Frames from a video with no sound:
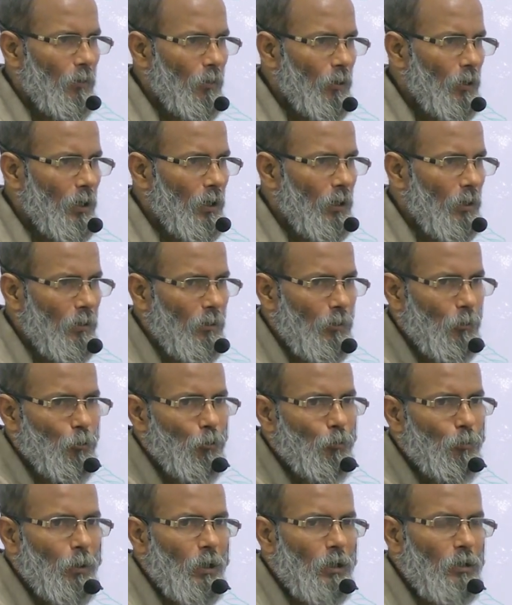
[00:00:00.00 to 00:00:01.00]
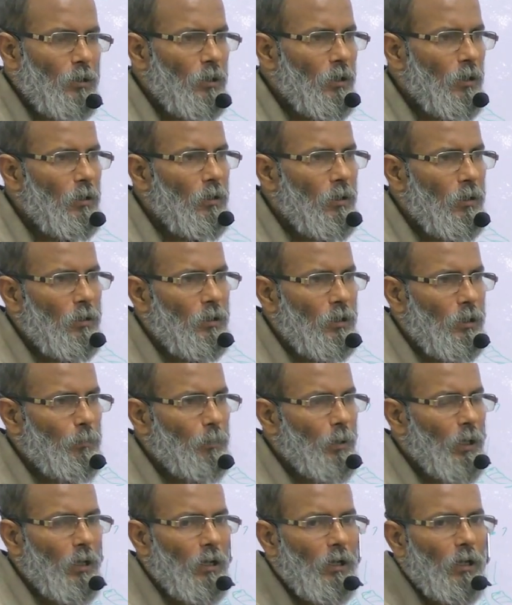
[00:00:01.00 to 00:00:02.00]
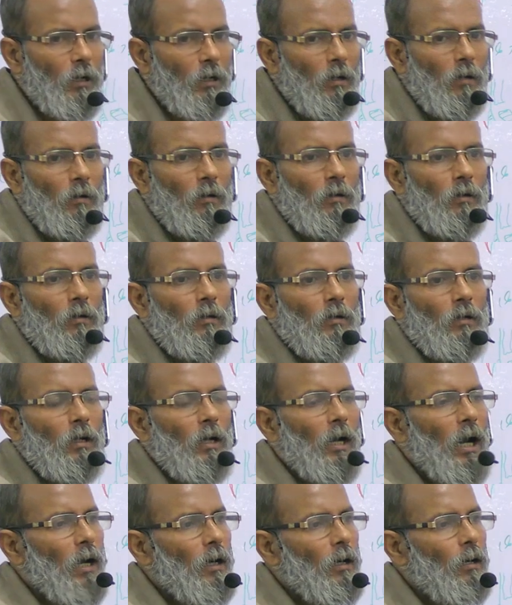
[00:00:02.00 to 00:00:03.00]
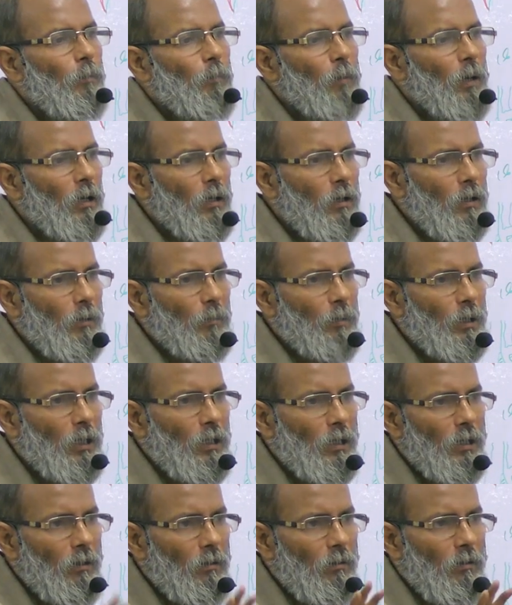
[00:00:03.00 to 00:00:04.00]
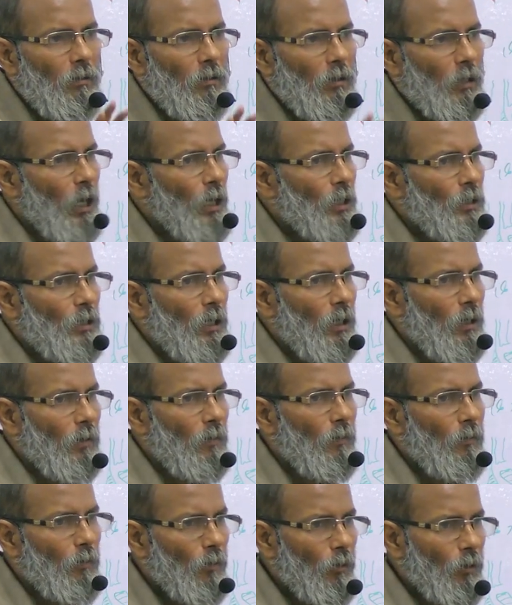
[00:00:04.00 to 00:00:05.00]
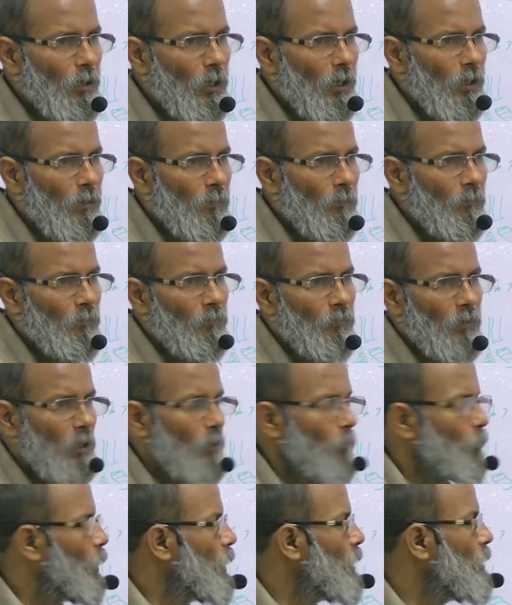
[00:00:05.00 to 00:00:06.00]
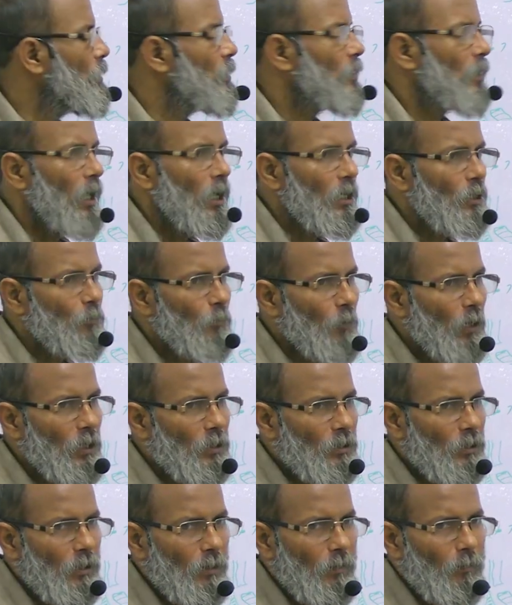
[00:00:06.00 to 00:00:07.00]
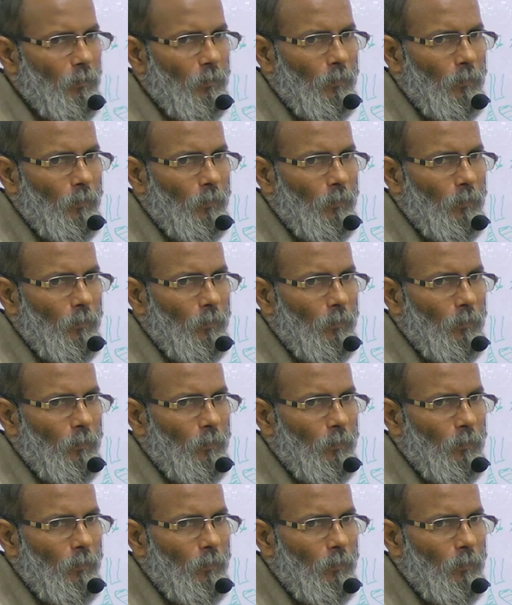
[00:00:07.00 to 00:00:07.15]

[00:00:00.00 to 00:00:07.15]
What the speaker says: All right. The two parts are separated, the lateral part remaining larger. All right. And what is cross fracture?